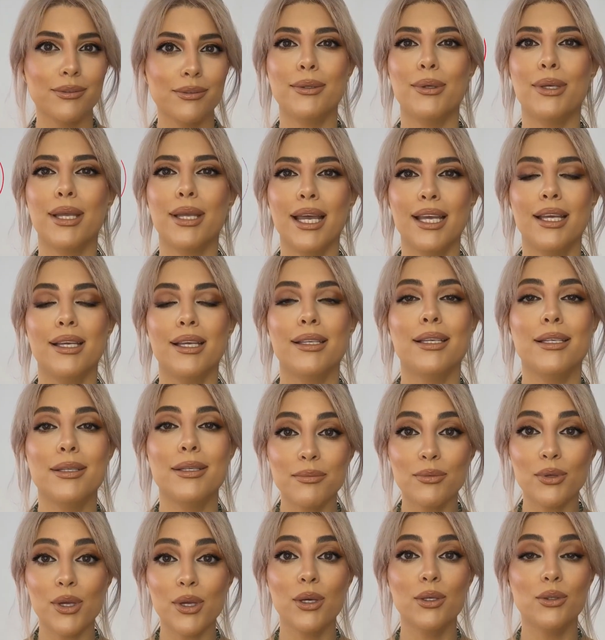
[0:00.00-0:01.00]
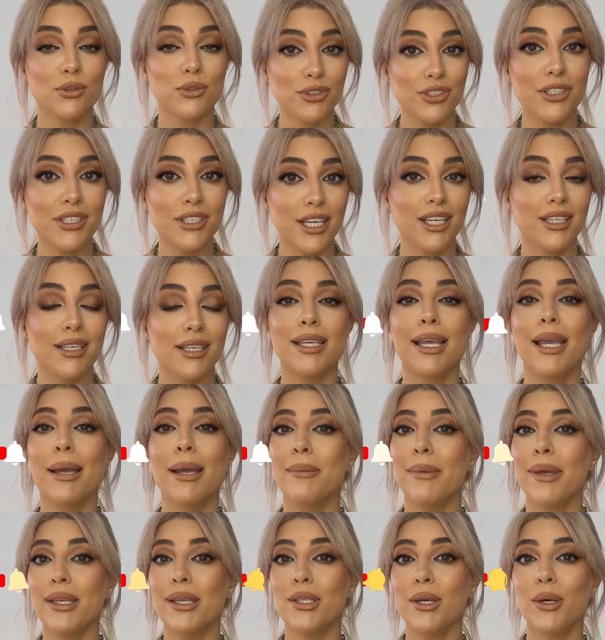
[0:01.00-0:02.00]
like this post, and
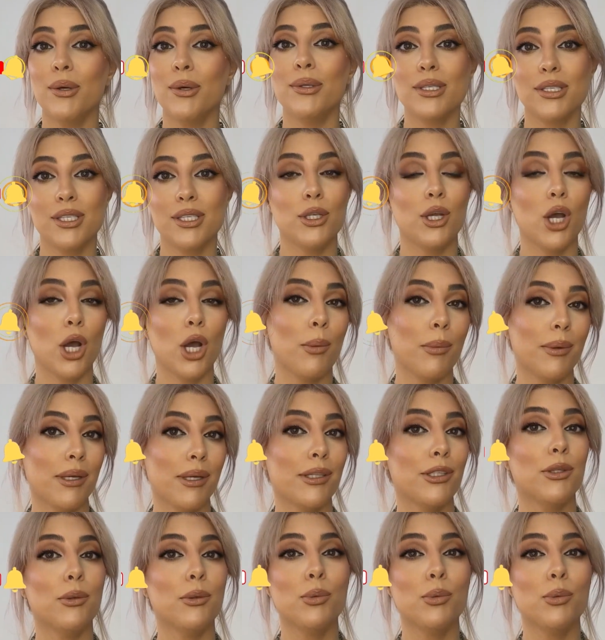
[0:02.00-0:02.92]
let me know in the comments